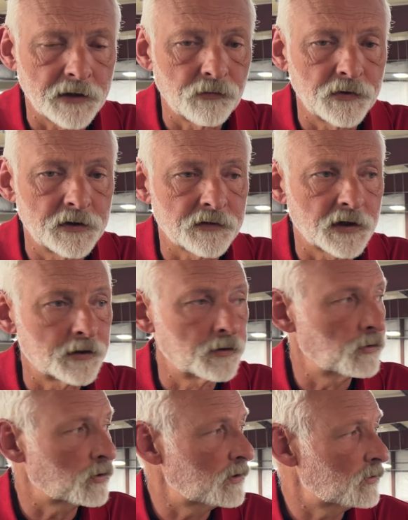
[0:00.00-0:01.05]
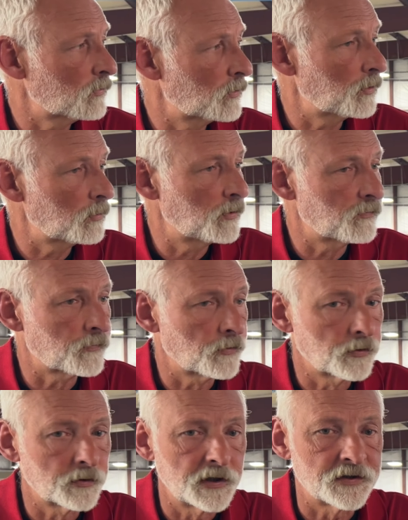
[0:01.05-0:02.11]
We decided to look into it a little bit
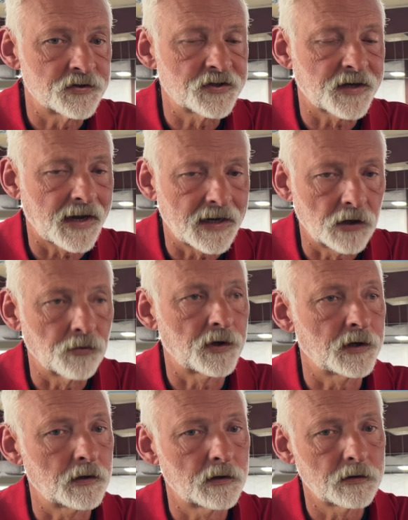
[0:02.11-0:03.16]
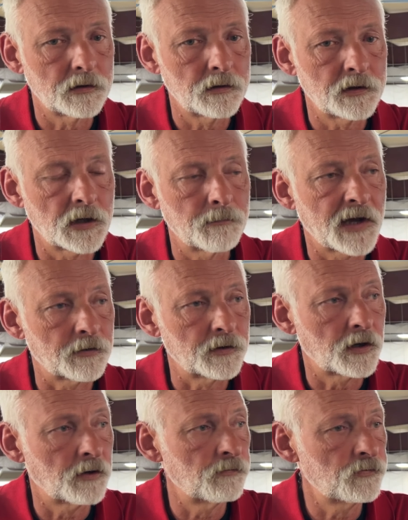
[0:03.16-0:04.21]
further. It's staggering the amount
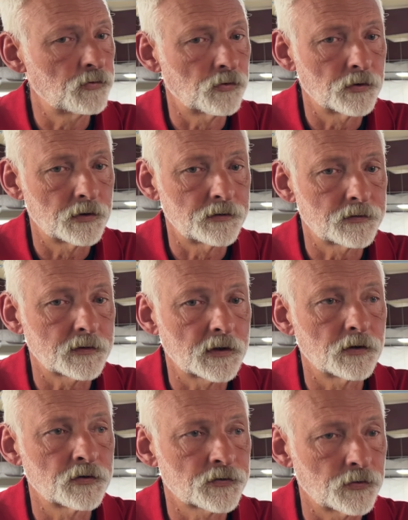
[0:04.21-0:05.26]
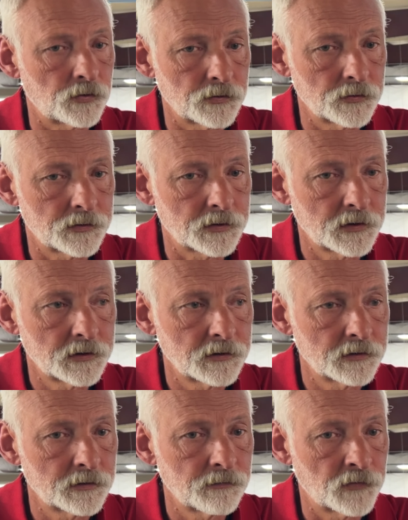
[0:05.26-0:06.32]
of doors that are sold
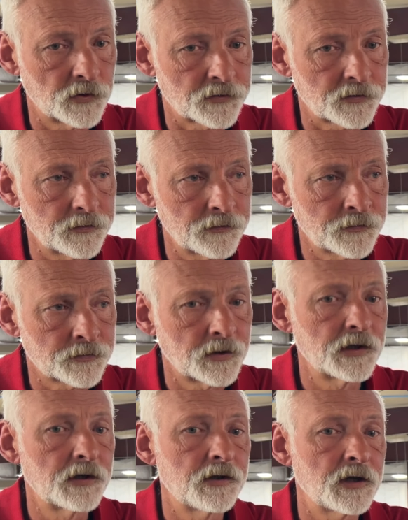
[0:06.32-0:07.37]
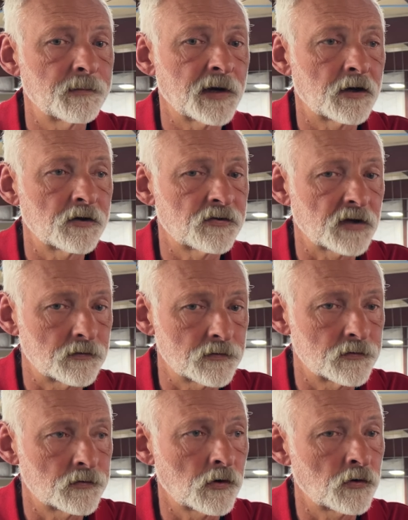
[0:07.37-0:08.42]
versus the amount of
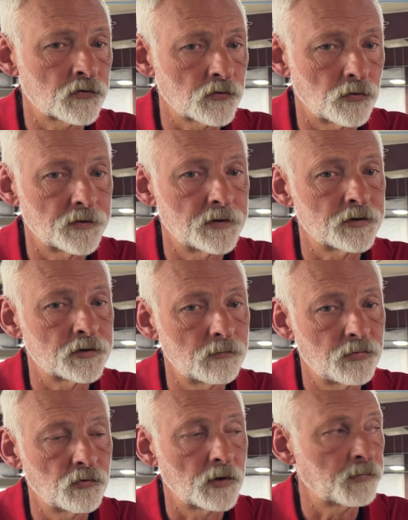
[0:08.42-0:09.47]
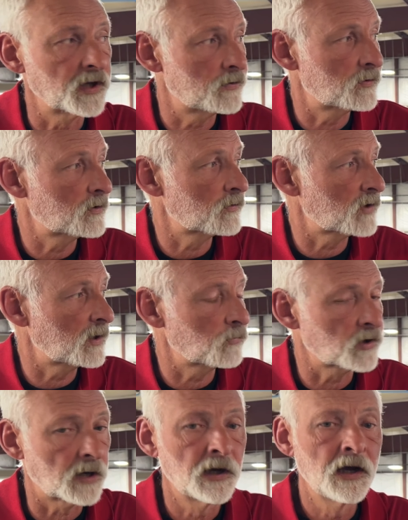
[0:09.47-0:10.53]
sensors that are sold that should be replaced at the same
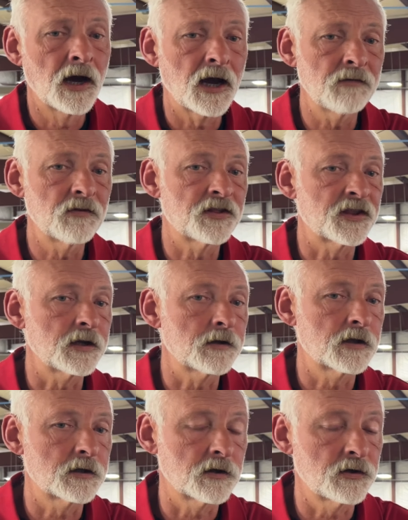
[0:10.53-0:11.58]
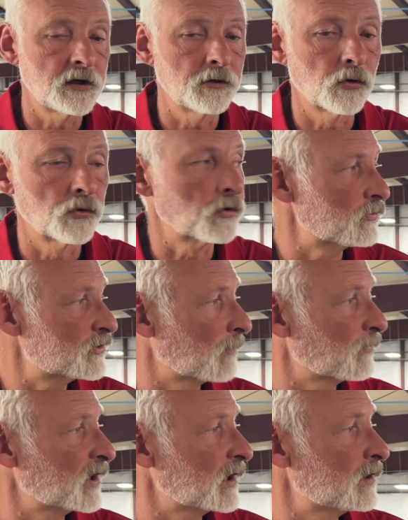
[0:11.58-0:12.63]
time. I even think that the dealer learned
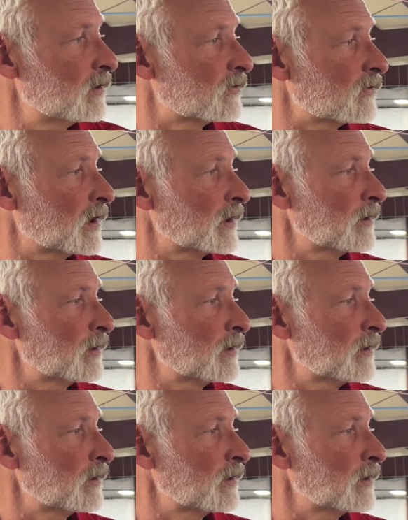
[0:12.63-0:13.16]
something in this thing.